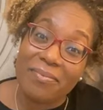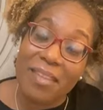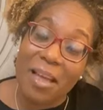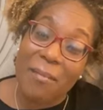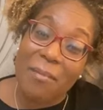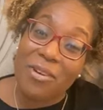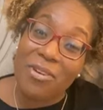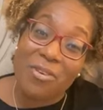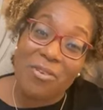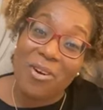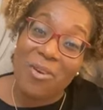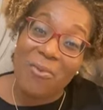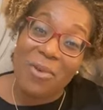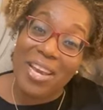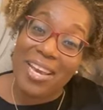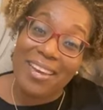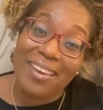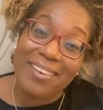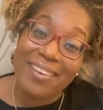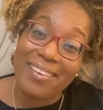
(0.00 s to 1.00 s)
I'm going to do it
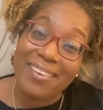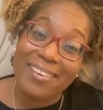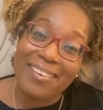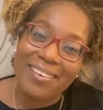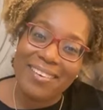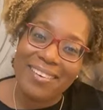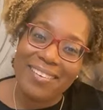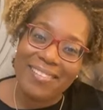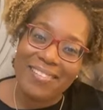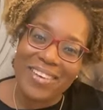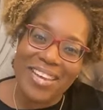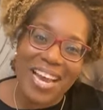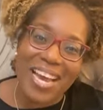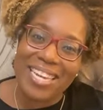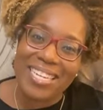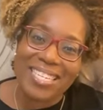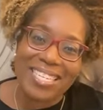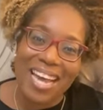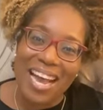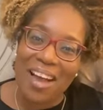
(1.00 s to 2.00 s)
when? We
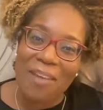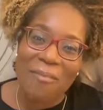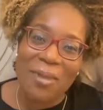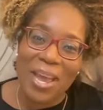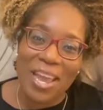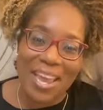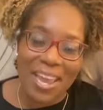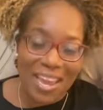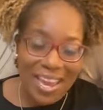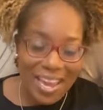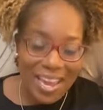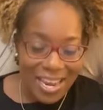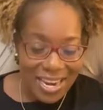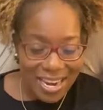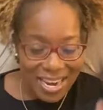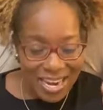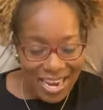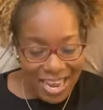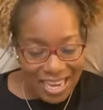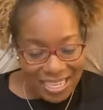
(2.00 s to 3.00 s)
got to stop that.
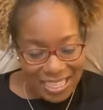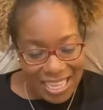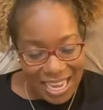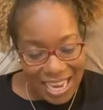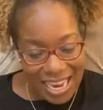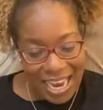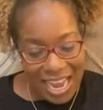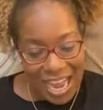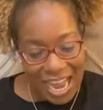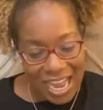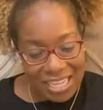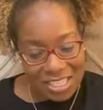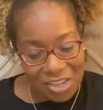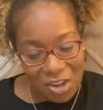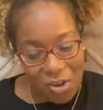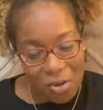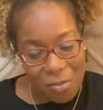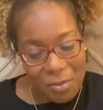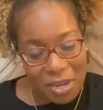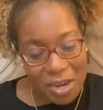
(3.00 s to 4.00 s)
The next thing God
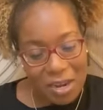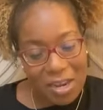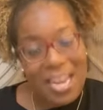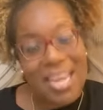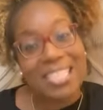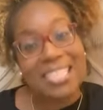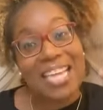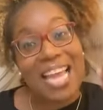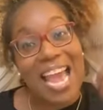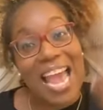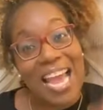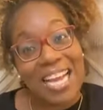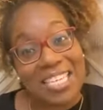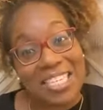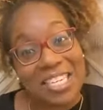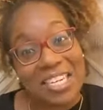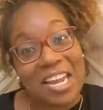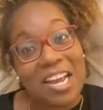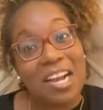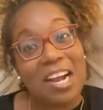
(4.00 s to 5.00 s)
told me, that's
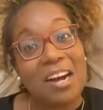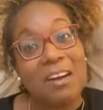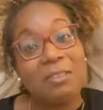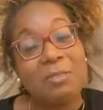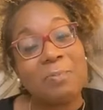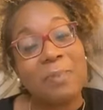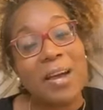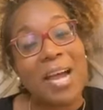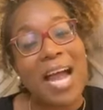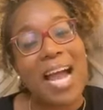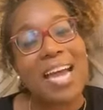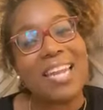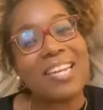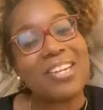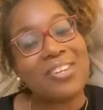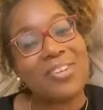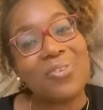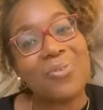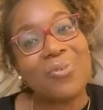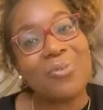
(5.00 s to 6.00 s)
action that comes behind
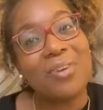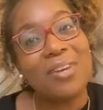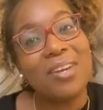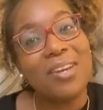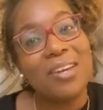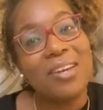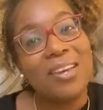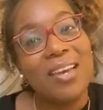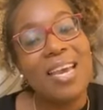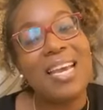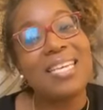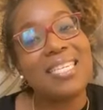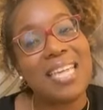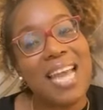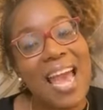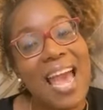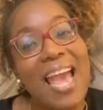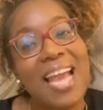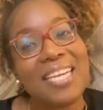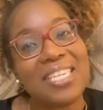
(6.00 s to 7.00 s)
it too. It's the
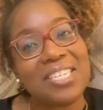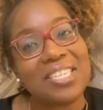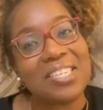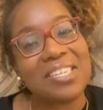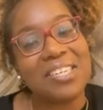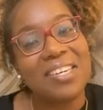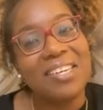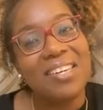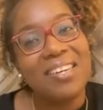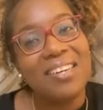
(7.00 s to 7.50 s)
action.